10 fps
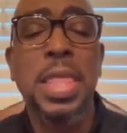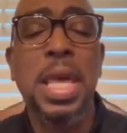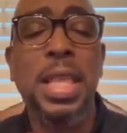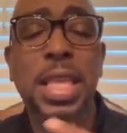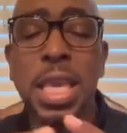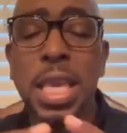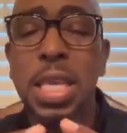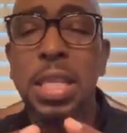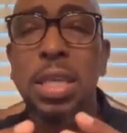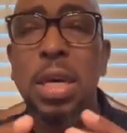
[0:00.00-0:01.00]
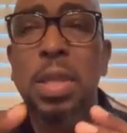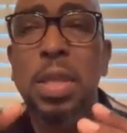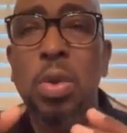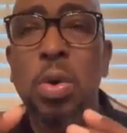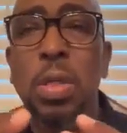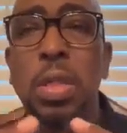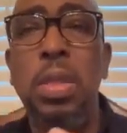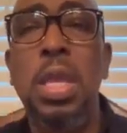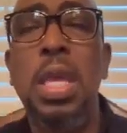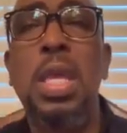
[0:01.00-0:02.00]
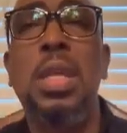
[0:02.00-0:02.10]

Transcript: Now the kings of the northern